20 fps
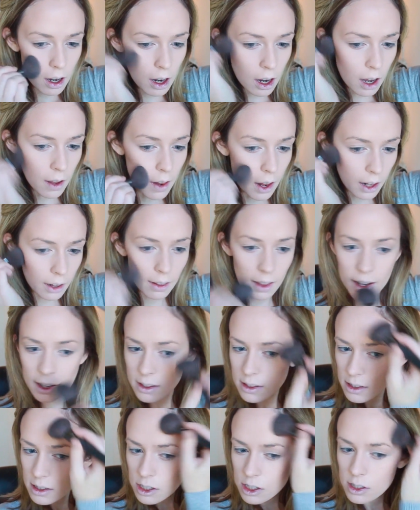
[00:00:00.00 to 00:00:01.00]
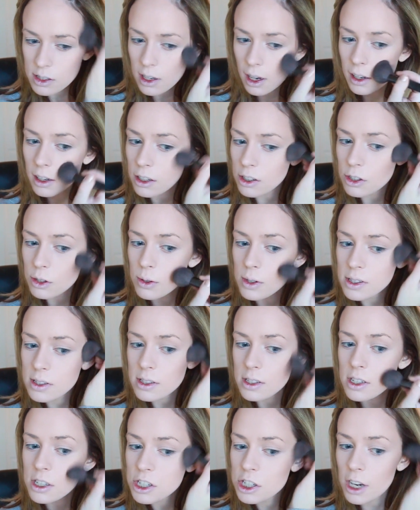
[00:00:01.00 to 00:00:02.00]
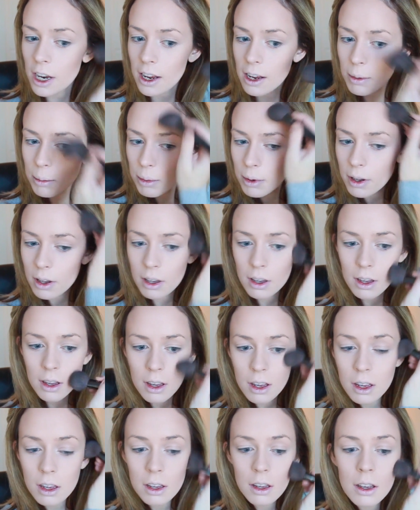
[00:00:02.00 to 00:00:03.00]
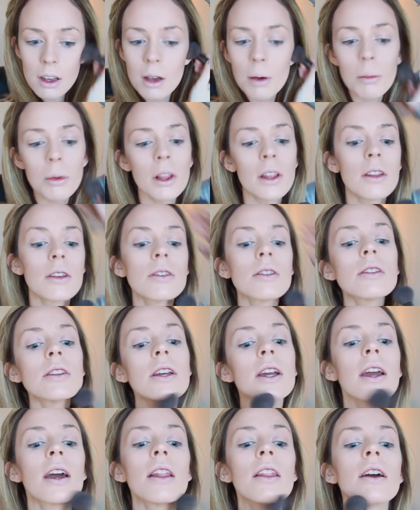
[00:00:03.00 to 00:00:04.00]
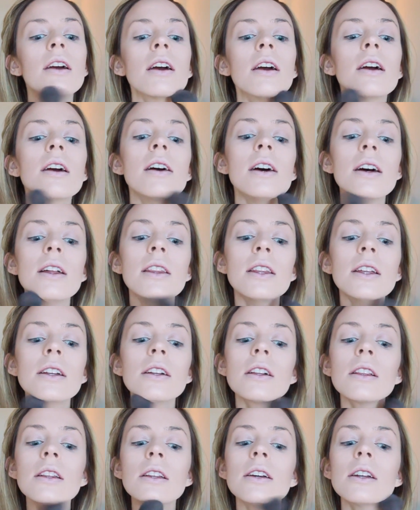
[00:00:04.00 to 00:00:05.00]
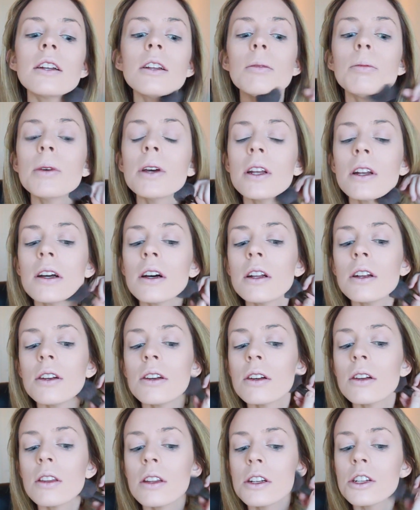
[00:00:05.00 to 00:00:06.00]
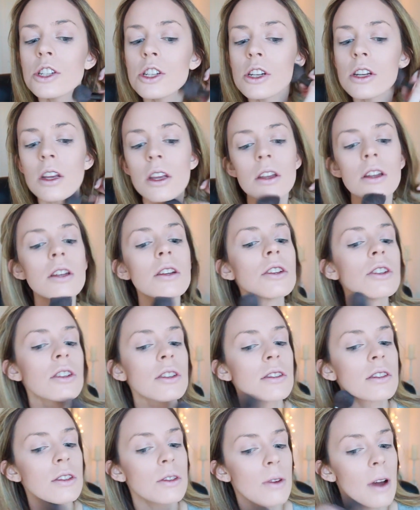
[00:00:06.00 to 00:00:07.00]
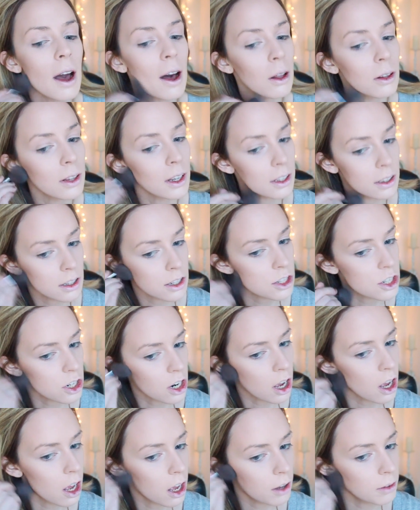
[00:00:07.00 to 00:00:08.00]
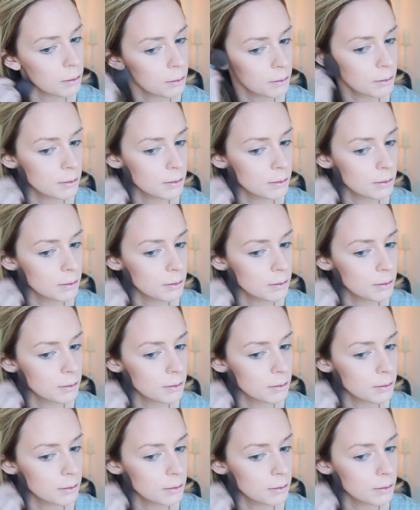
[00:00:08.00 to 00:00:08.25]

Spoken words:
And I like to just kind of do a C shape, blend those together, and then a little bit under the chin just to outline the jaw.